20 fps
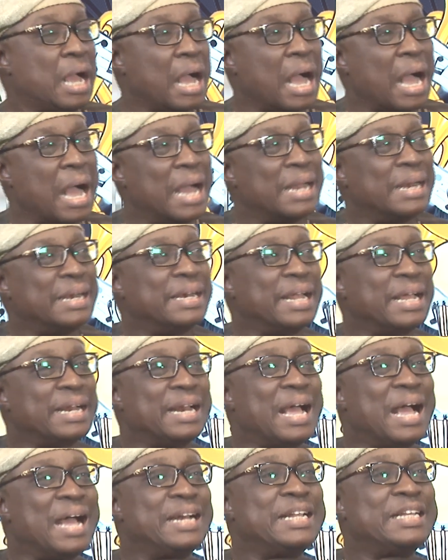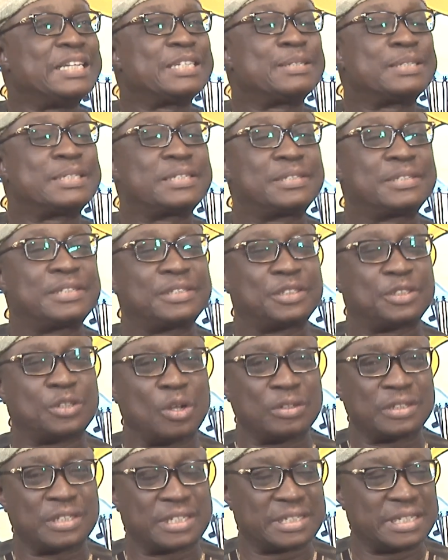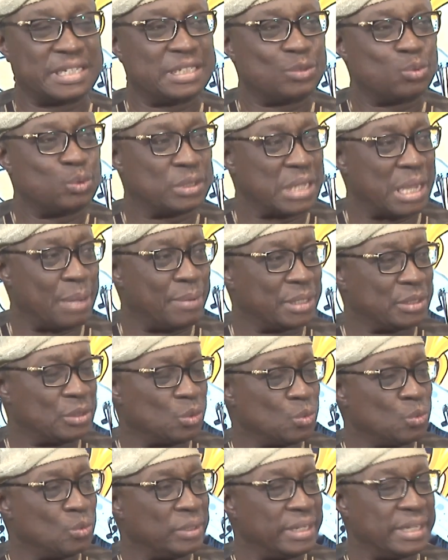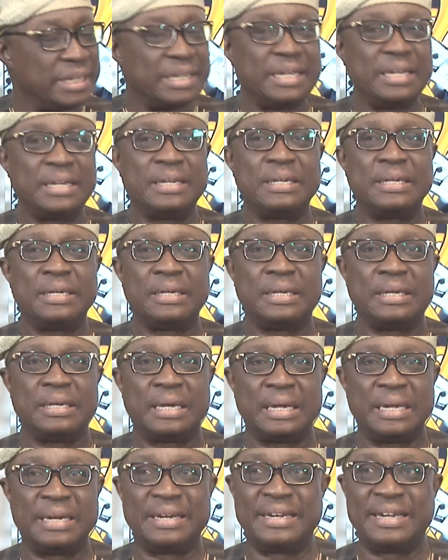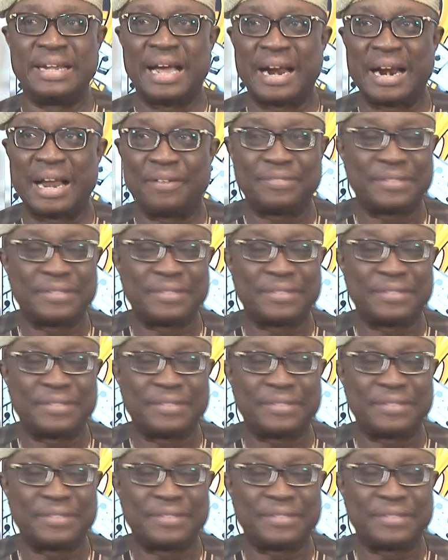And then had a short stint with Herbert Ogunde, and thereafter,